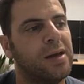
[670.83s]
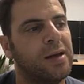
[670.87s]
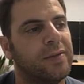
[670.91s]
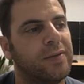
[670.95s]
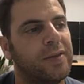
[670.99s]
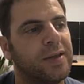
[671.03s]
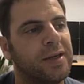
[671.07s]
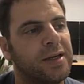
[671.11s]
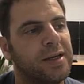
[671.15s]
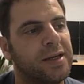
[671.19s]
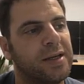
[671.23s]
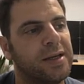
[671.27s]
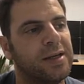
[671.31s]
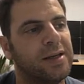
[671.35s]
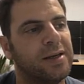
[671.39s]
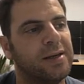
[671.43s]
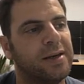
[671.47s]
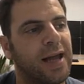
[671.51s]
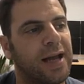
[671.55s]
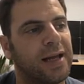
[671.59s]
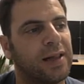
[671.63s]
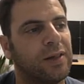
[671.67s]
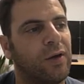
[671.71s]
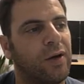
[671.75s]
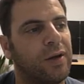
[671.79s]

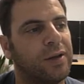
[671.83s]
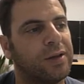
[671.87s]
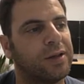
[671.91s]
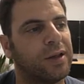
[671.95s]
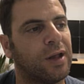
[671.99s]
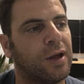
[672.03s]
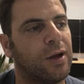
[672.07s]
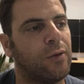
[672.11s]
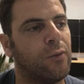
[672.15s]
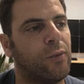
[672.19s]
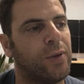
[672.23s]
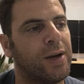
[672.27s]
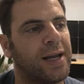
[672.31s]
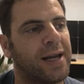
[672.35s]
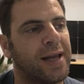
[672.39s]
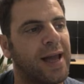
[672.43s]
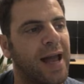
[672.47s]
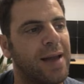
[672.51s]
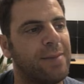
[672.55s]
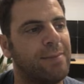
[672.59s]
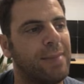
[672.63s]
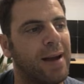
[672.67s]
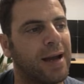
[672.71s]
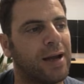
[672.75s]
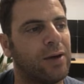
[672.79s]
neckline. So when it
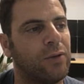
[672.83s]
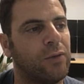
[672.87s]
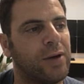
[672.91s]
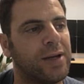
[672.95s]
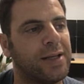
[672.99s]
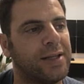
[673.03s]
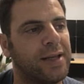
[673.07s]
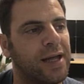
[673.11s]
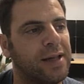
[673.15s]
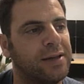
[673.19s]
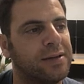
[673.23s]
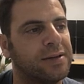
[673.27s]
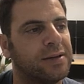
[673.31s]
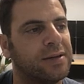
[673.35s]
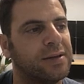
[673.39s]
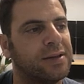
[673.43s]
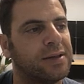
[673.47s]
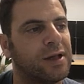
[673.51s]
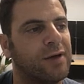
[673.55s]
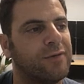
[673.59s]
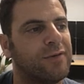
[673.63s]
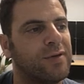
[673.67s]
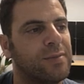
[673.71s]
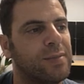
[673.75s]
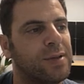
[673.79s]
came back and retested it,
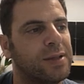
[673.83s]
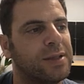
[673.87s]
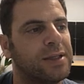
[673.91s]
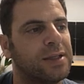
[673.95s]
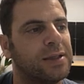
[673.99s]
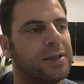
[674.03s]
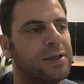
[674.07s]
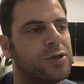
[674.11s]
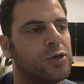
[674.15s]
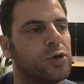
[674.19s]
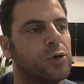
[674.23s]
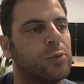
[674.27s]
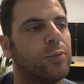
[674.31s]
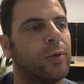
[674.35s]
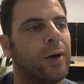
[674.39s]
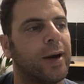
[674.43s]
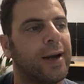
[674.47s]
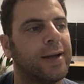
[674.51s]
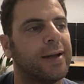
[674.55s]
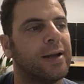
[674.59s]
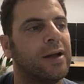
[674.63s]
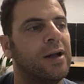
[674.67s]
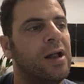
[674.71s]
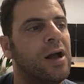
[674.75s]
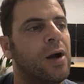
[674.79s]
so if you missed the initial
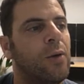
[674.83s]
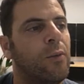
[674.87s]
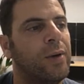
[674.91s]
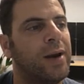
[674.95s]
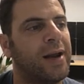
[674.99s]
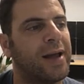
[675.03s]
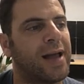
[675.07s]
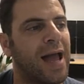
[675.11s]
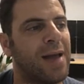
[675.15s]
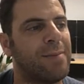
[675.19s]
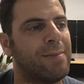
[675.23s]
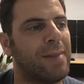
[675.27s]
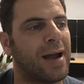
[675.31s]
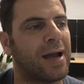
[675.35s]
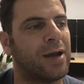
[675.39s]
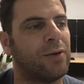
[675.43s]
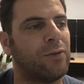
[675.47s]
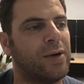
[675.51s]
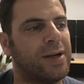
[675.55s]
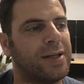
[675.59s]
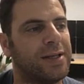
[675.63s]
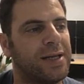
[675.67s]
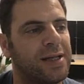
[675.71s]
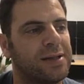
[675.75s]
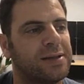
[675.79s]
break, when it came back and
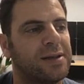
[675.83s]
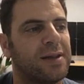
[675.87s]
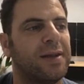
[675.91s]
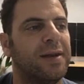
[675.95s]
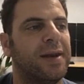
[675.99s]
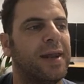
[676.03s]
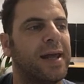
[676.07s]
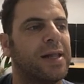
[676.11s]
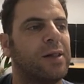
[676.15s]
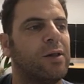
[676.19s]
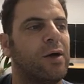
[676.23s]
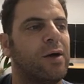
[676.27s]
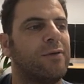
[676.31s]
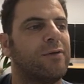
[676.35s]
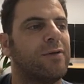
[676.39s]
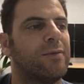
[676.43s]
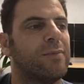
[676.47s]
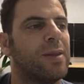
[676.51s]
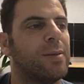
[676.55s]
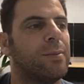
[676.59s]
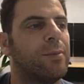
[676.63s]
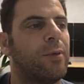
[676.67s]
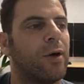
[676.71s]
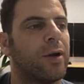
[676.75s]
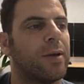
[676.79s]
retested the neckline
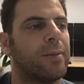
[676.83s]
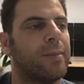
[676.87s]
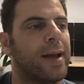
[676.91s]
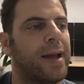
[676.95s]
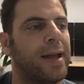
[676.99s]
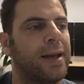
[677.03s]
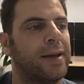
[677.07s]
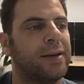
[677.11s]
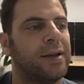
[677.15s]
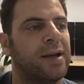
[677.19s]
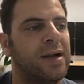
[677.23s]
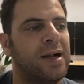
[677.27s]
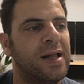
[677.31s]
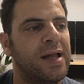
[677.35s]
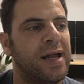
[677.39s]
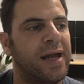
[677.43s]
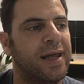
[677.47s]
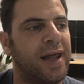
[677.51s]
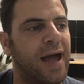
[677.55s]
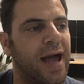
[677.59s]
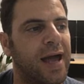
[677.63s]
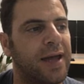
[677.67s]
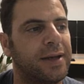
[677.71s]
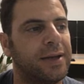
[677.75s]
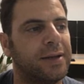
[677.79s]
from the bottom end,
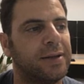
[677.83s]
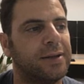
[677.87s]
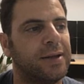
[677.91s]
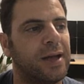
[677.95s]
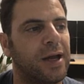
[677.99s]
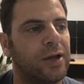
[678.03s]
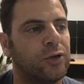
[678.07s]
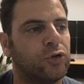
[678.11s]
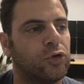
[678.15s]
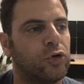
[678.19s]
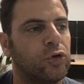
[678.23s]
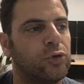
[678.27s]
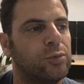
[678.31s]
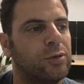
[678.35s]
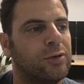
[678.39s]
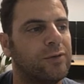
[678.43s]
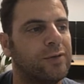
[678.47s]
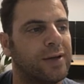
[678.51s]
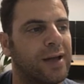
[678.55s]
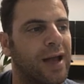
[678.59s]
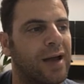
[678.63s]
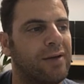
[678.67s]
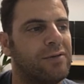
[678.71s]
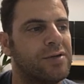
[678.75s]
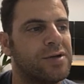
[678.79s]
it had two
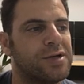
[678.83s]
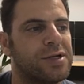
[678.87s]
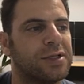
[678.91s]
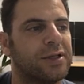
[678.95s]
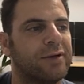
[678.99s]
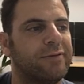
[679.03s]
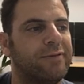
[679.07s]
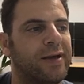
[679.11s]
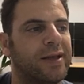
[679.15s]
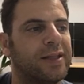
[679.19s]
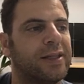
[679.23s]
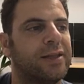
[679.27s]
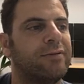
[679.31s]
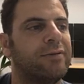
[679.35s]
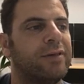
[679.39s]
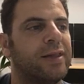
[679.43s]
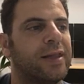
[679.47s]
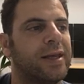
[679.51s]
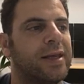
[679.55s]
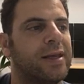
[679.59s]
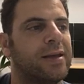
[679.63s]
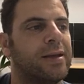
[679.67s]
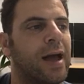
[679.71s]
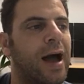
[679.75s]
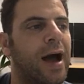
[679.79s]
moving averages
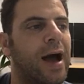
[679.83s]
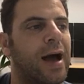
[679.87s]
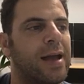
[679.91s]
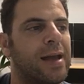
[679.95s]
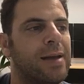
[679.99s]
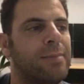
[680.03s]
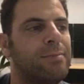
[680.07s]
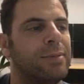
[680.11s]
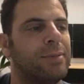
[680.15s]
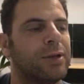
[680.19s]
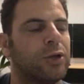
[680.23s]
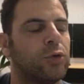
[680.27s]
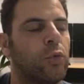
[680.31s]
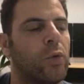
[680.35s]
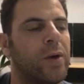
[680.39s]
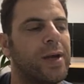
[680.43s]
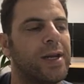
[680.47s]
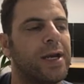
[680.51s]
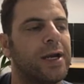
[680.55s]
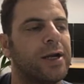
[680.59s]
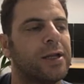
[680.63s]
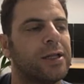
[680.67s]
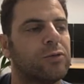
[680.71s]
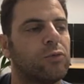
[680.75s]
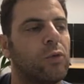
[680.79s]
effectively in
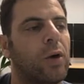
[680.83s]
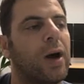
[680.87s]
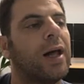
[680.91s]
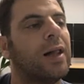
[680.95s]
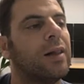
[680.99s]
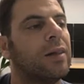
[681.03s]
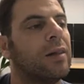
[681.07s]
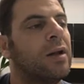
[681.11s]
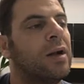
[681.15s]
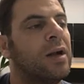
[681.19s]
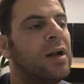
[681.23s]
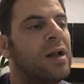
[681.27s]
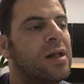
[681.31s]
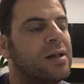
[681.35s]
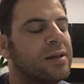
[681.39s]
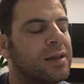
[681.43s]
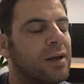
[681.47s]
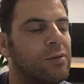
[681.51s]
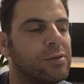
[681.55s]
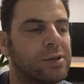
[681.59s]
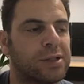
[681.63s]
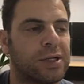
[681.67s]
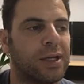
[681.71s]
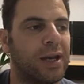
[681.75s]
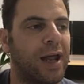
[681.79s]
between it as well. So it
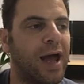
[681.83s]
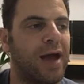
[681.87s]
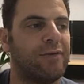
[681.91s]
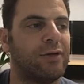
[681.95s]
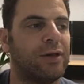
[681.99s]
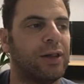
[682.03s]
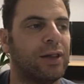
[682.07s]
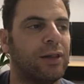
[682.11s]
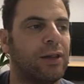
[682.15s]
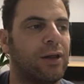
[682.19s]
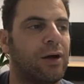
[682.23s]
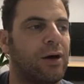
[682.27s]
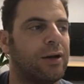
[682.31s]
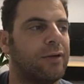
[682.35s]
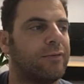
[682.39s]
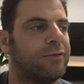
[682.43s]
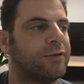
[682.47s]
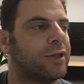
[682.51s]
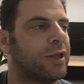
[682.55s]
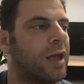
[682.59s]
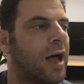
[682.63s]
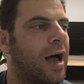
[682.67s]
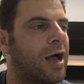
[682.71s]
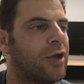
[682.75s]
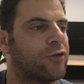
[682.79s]
was going to have a
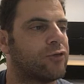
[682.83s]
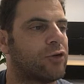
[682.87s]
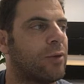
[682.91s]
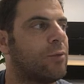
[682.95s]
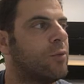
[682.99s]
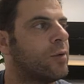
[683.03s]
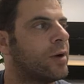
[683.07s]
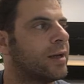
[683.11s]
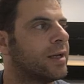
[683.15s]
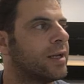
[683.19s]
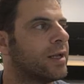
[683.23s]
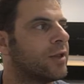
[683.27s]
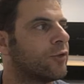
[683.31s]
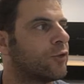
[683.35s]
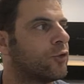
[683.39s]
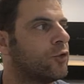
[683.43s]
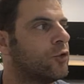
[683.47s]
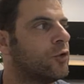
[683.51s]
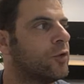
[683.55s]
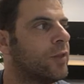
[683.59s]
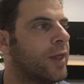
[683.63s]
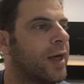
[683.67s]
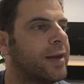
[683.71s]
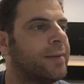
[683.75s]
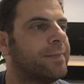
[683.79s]
lot of trouble getting
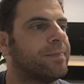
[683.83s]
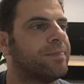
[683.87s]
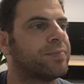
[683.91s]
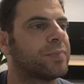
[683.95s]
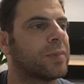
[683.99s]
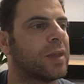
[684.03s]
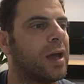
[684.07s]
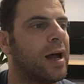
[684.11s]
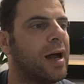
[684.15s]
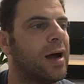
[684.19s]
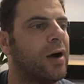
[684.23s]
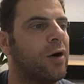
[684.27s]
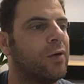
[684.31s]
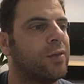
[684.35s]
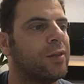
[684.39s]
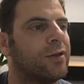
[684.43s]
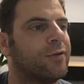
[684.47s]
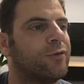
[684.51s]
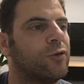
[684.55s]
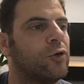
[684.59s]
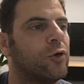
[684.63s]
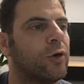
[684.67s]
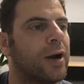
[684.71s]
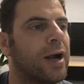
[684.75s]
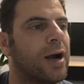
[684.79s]
through that on the
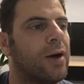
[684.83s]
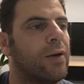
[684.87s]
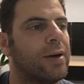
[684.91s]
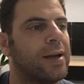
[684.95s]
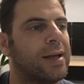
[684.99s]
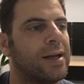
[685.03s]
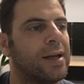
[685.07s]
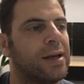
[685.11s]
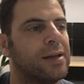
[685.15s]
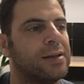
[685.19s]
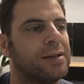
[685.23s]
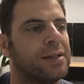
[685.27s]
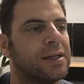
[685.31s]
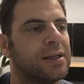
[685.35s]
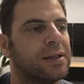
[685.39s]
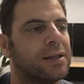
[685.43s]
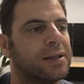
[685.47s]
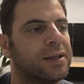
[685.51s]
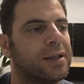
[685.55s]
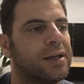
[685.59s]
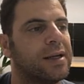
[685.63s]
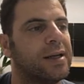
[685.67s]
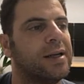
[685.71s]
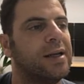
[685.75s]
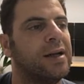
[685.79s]
4 hour here, as you can
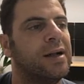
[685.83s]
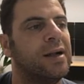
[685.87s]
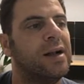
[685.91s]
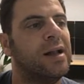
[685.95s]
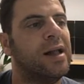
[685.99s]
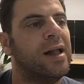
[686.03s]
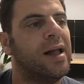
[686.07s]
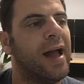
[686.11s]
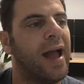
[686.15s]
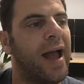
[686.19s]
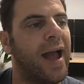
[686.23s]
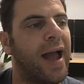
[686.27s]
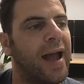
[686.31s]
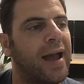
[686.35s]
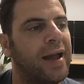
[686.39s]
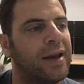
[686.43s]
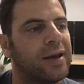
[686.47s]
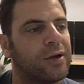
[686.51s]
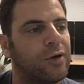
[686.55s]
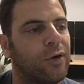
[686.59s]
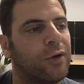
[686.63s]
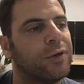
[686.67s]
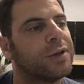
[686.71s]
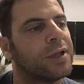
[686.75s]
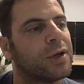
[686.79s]
see, and
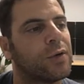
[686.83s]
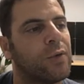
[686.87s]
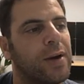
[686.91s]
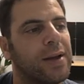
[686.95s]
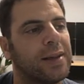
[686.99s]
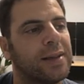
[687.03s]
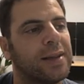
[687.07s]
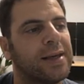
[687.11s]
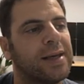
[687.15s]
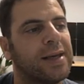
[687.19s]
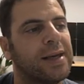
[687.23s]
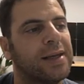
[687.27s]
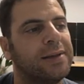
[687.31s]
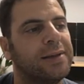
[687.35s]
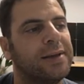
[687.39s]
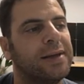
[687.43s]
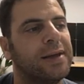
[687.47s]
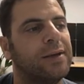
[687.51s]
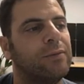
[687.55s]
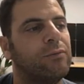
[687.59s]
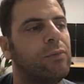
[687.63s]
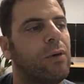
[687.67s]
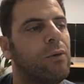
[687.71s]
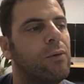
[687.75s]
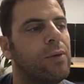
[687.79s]
consequently it
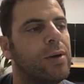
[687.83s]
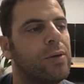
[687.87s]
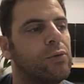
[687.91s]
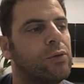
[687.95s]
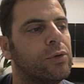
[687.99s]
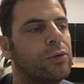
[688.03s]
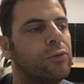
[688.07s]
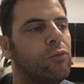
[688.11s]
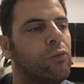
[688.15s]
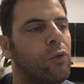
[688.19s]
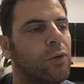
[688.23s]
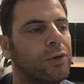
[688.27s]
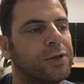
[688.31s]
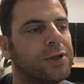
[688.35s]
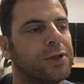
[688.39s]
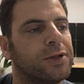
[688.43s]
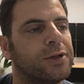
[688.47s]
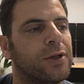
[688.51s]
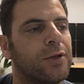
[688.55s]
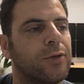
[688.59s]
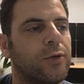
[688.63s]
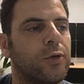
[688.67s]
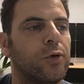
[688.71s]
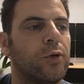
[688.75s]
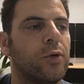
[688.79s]
did what we would want it
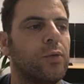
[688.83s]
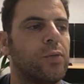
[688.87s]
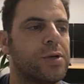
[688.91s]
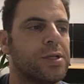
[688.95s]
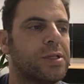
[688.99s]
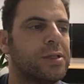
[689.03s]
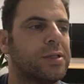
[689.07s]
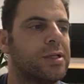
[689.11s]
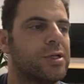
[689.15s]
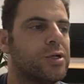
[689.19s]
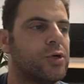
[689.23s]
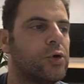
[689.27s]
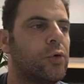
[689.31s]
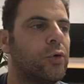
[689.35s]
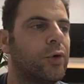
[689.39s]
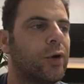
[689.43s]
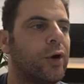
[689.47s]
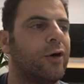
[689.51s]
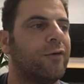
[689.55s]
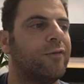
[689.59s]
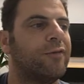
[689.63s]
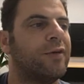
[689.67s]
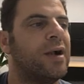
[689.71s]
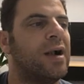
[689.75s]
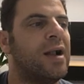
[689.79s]
to do, which is short
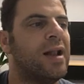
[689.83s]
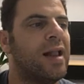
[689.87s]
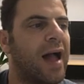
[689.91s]
off.